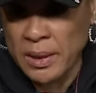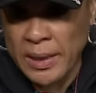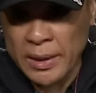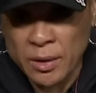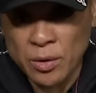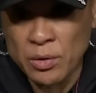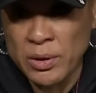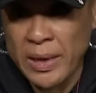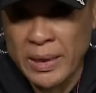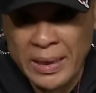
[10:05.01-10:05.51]
Like,
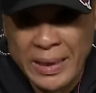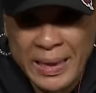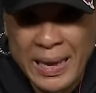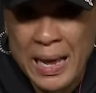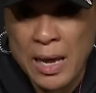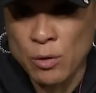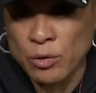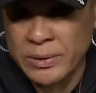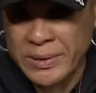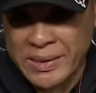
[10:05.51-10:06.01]
you got to
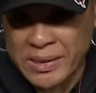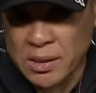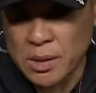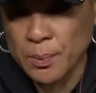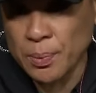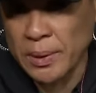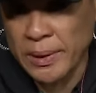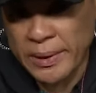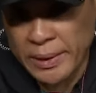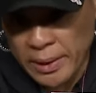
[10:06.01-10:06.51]

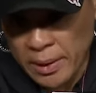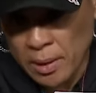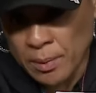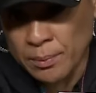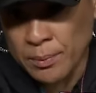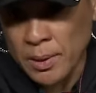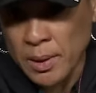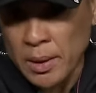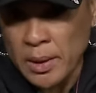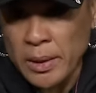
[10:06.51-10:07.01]
out-discipline
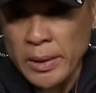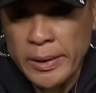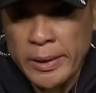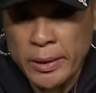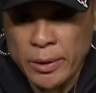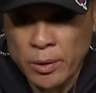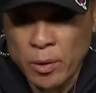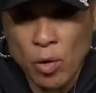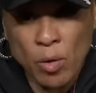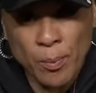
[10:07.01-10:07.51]
them
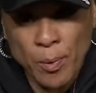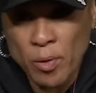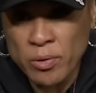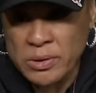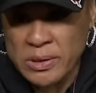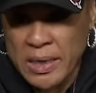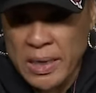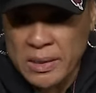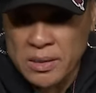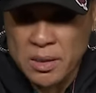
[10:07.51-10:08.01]
on
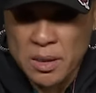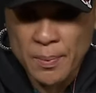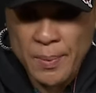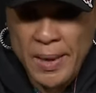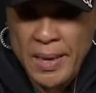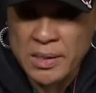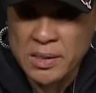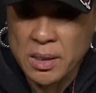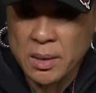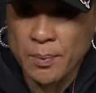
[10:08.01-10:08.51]
both sides of the
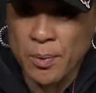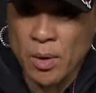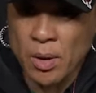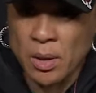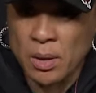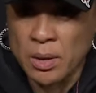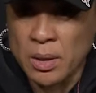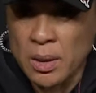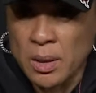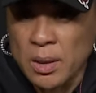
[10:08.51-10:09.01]

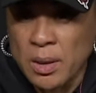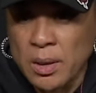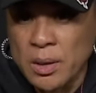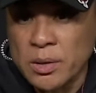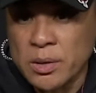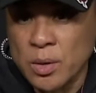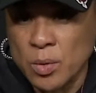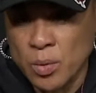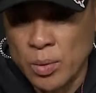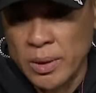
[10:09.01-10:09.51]
basketball
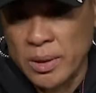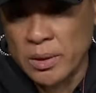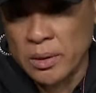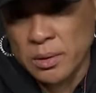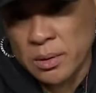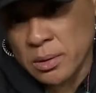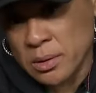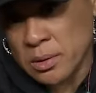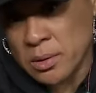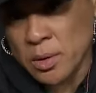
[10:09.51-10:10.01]
to
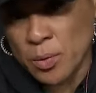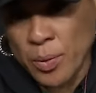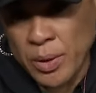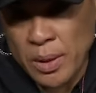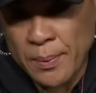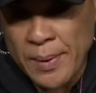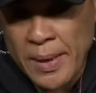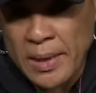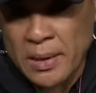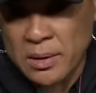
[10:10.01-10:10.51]

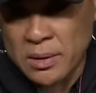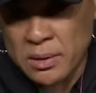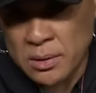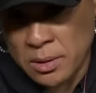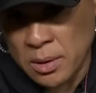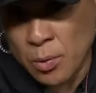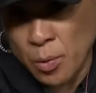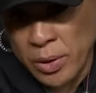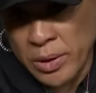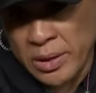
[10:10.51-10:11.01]

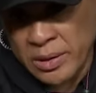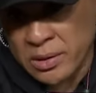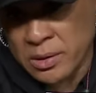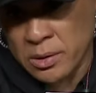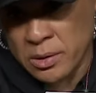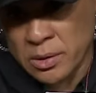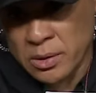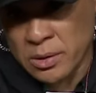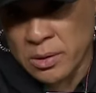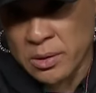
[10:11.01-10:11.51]

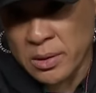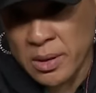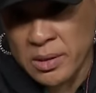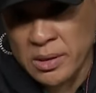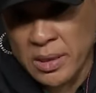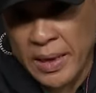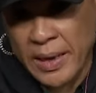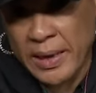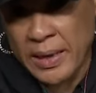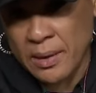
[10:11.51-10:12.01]
win
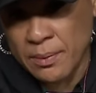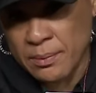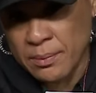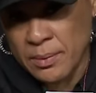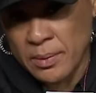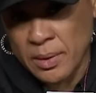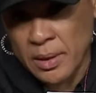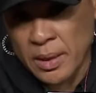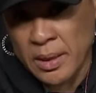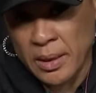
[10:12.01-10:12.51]
this
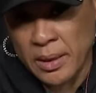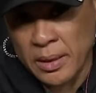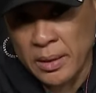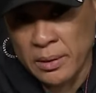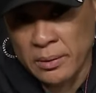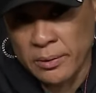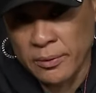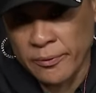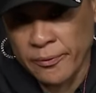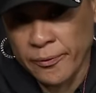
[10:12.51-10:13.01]
game.
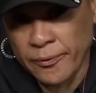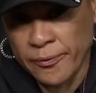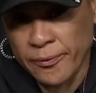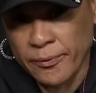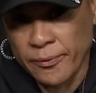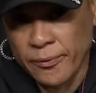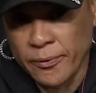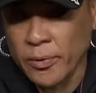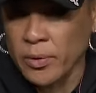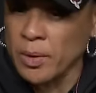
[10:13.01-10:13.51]
And
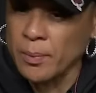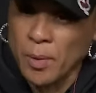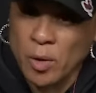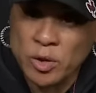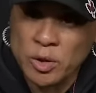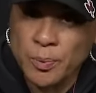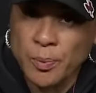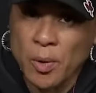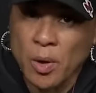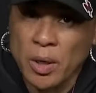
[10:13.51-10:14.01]
for the
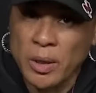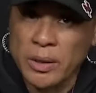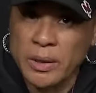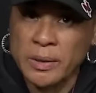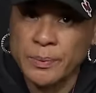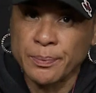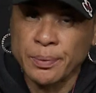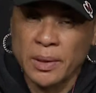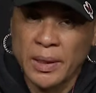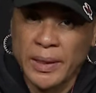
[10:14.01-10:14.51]
most part,
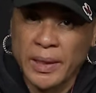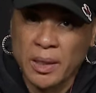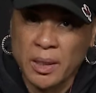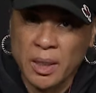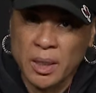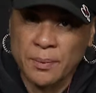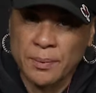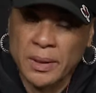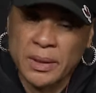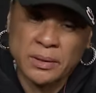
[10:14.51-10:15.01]
in playing
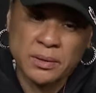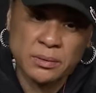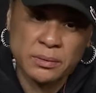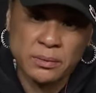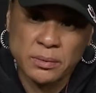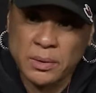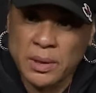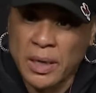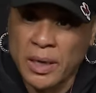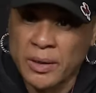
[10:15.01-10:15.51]
them,
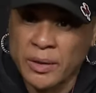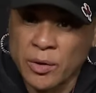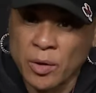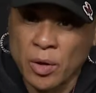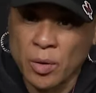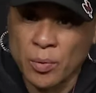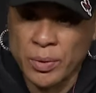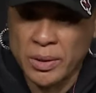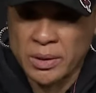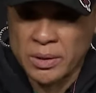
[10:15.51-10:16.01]
I
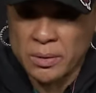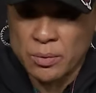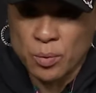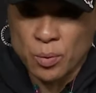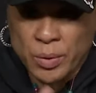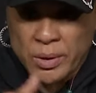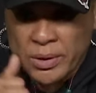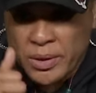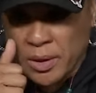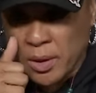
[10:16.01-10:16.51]
thought
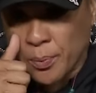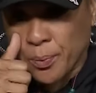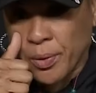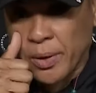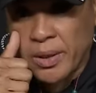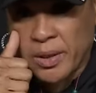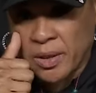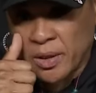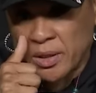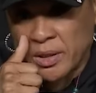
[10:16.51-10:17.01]
we did a
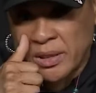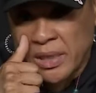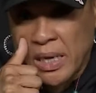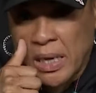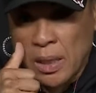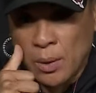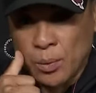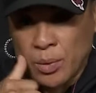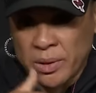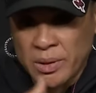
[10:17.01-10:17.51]
pretty good
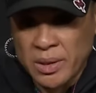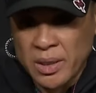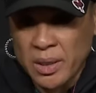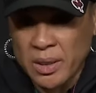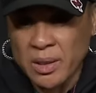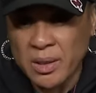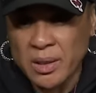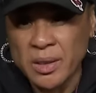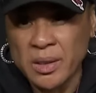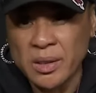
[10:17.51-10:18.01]
job with
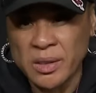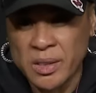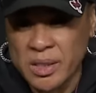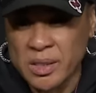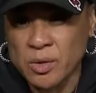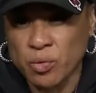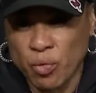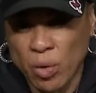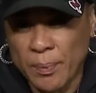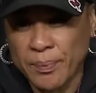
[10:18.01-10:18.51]

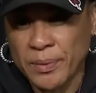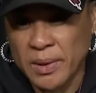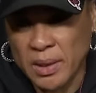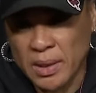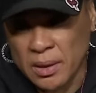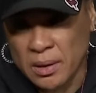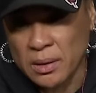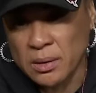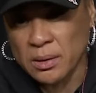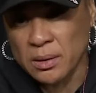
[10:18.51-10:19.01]

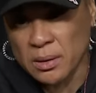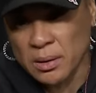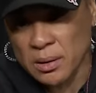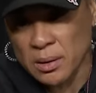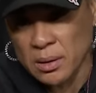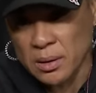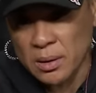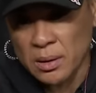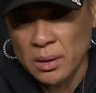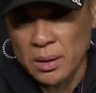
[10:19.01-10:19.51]
disrupting.
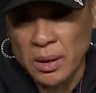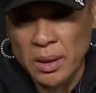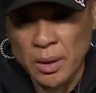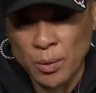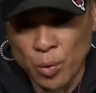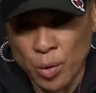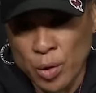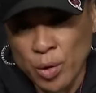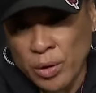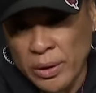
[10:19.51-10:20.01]

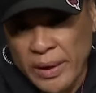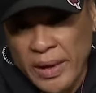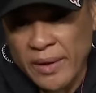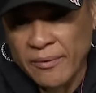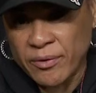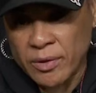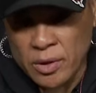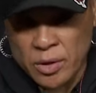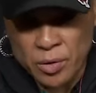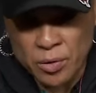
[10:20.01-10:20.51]
And we're going to
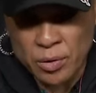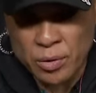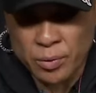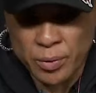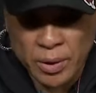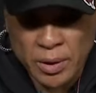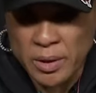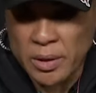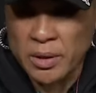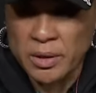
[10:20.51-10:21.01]
have to do a
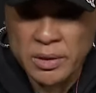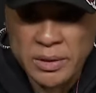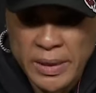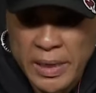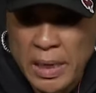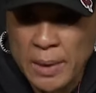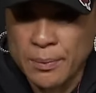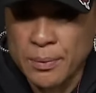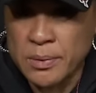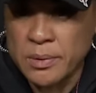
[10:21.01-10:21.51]
really good
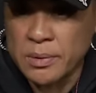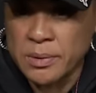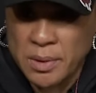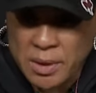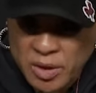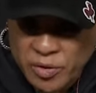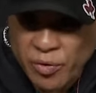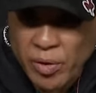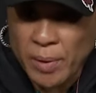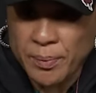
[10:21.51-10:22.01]
job
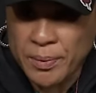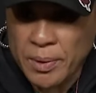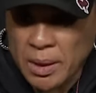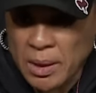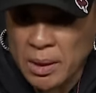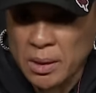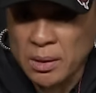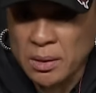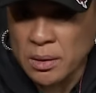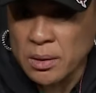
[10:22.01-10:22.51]

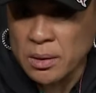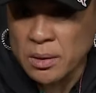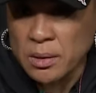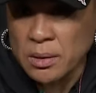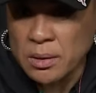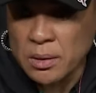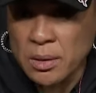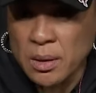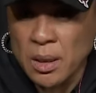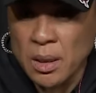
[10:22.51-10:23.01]
disrupting
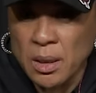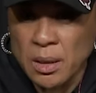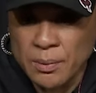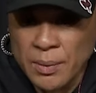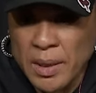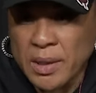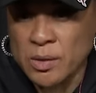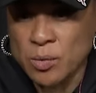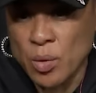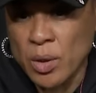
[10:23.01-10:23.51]

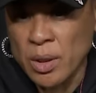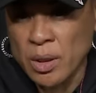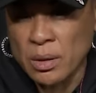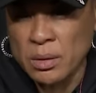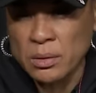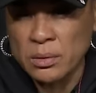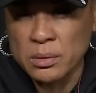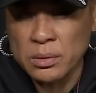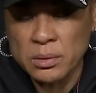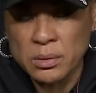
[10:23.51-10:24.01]
as
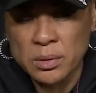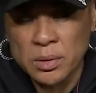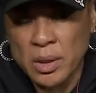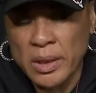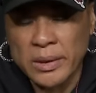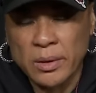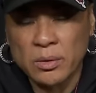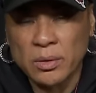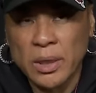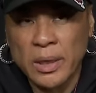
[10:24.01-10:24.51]
well.
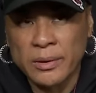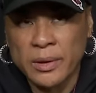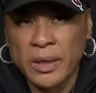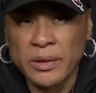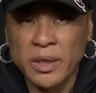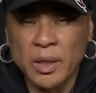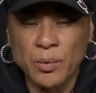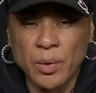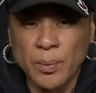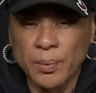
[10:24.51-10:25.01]
So I
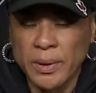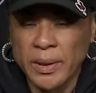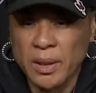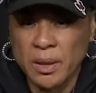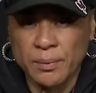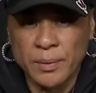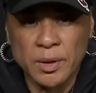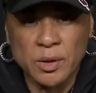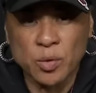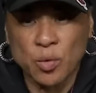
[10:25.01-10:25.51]
think we played
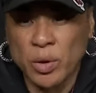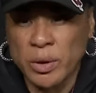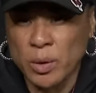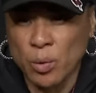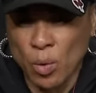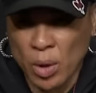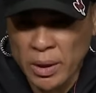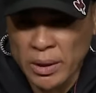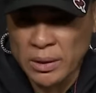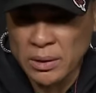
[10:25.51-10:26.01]
them in
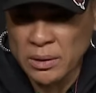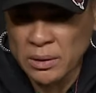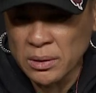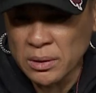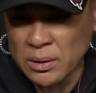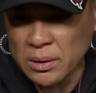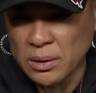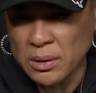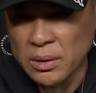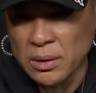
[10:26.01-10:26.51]
21
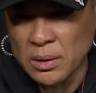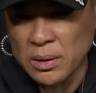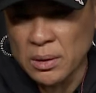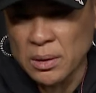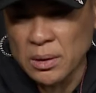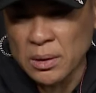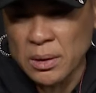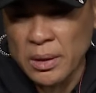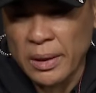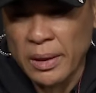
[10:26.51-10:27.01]

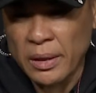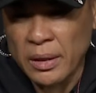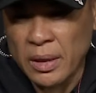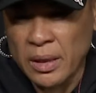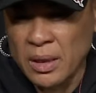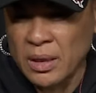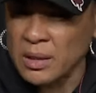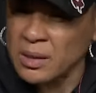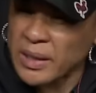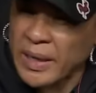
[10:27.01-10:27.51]
and
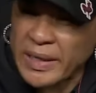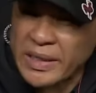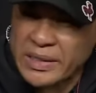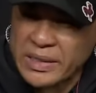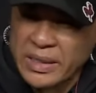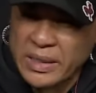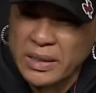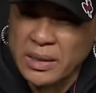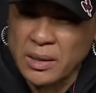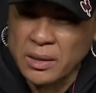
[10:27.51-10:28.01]
then
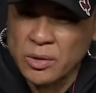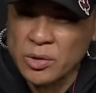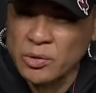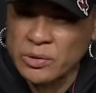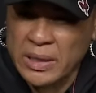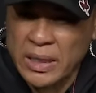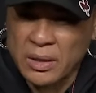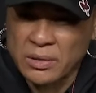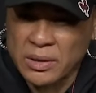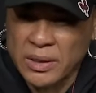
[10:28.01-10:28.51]
18,
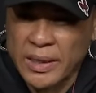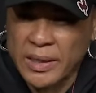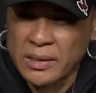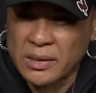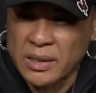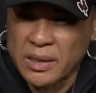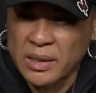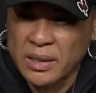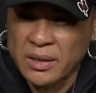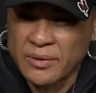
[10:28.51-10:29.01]

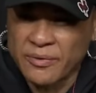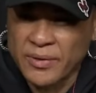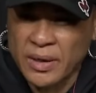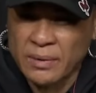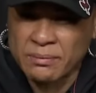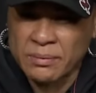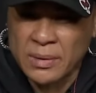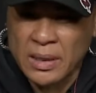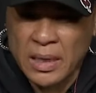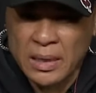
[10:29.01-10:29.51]
2018, if
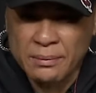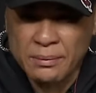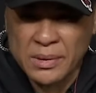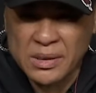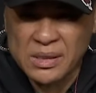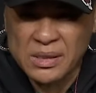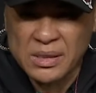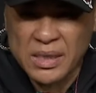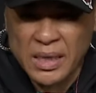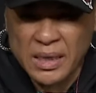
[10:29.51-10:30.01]
I'm not
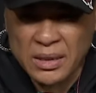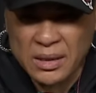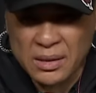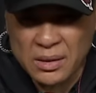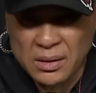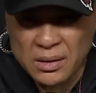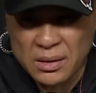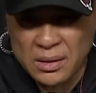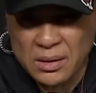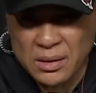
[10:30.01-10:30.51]
mistaken.